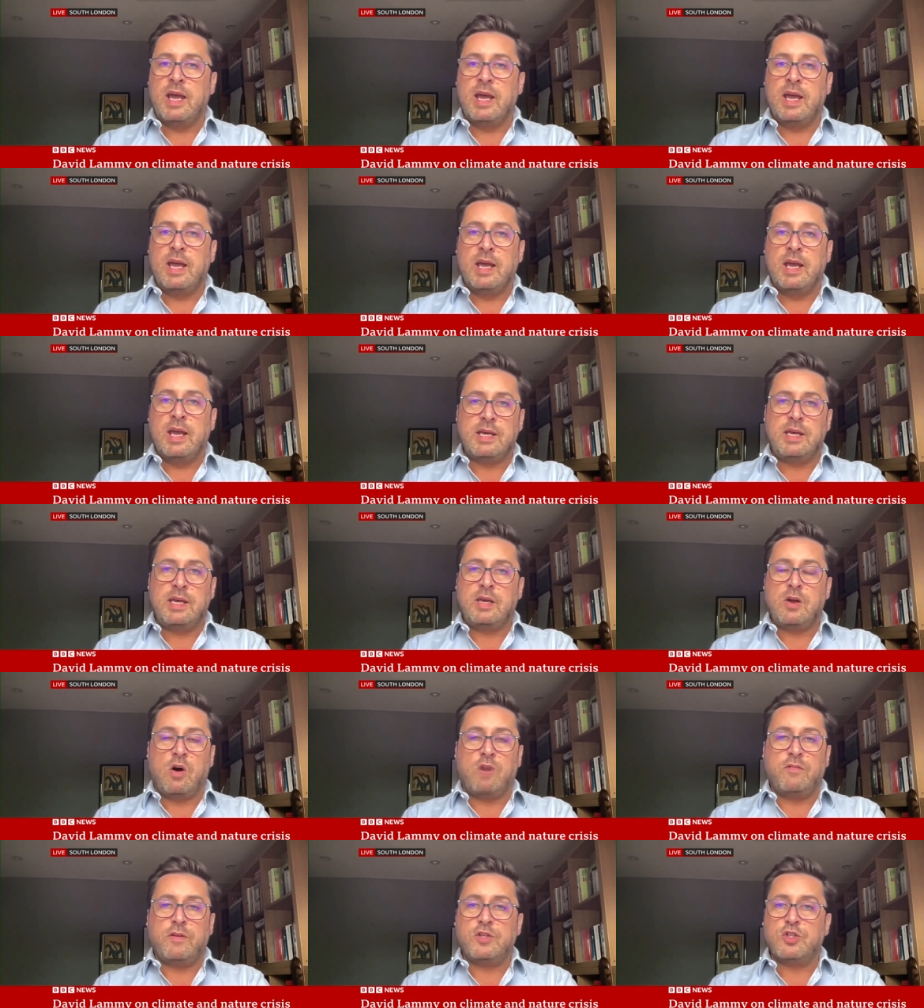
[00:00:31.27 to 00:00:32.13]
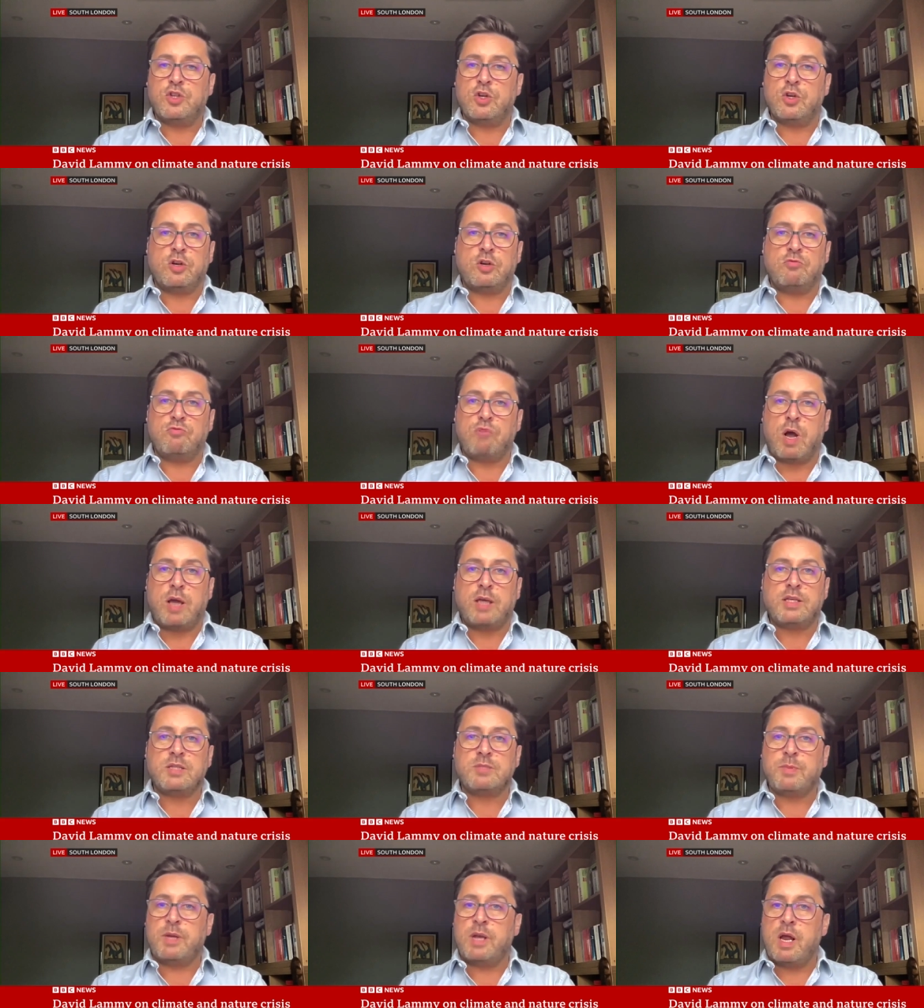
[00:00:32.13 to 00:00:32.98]
tea, coffee, sugar,
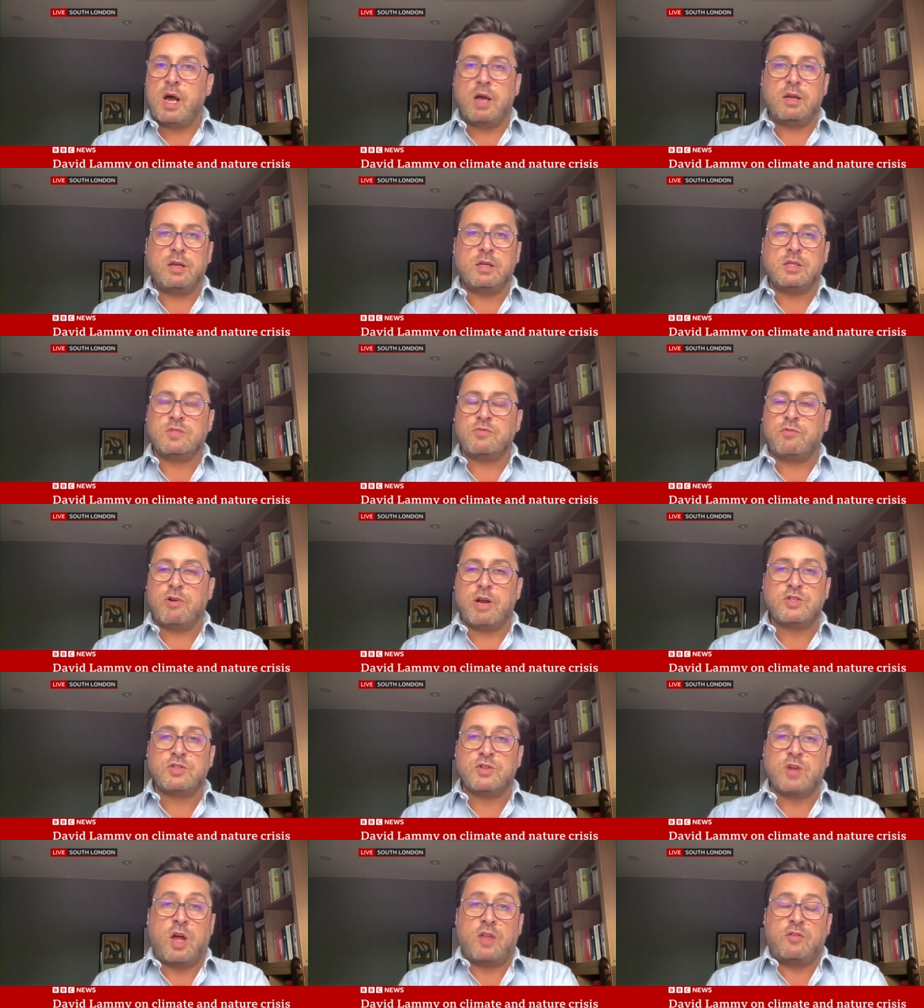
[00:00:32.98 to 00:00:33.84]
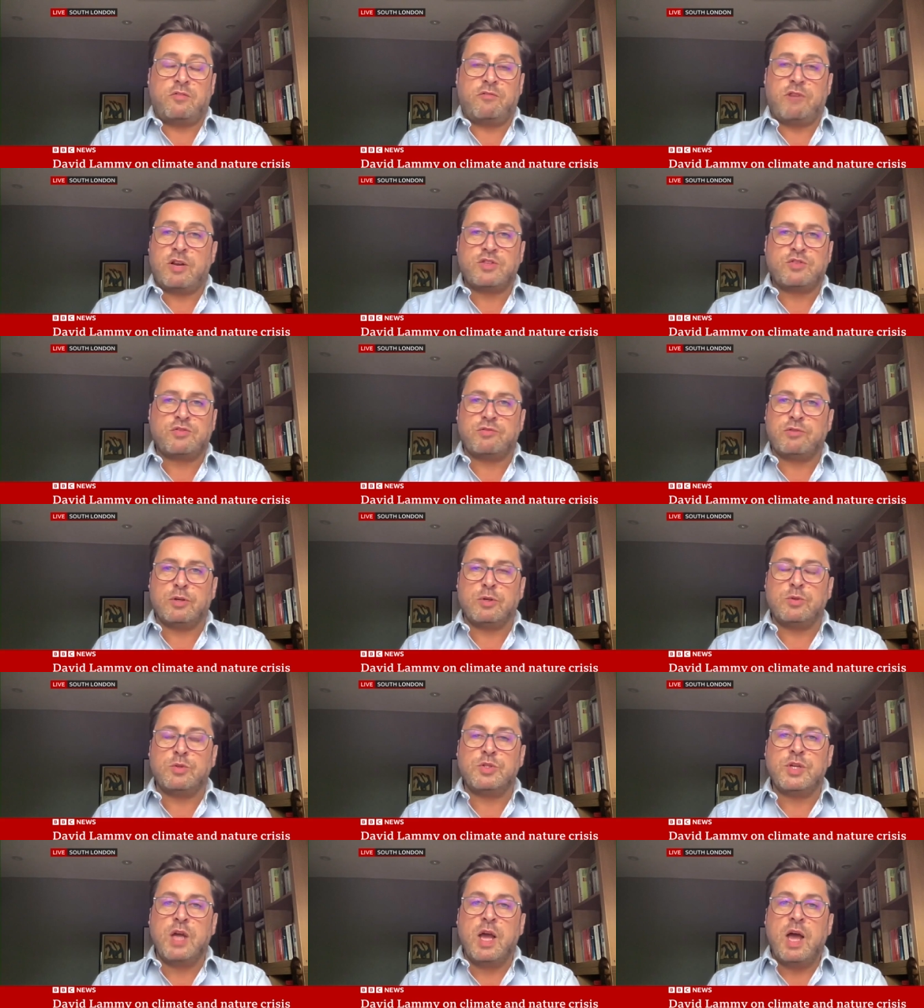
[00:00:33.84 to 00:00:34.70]
rice, bananas, other fresh
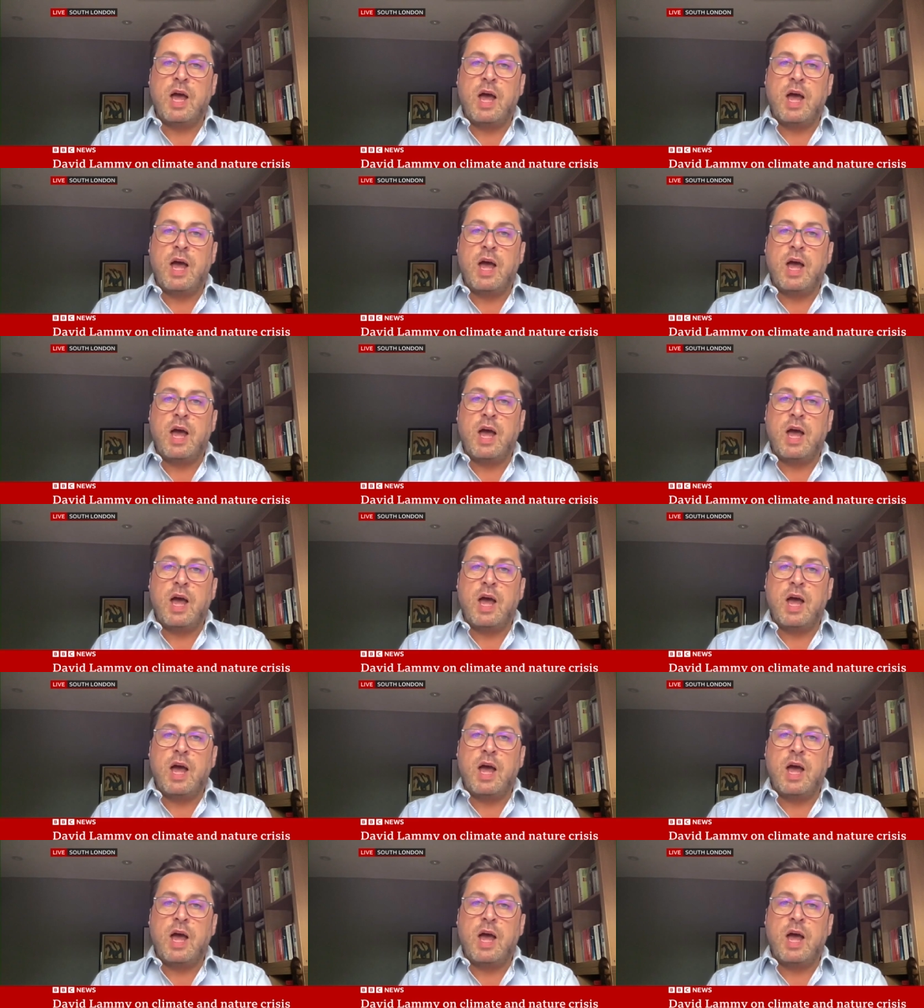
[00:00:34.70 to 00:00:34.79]
fruits.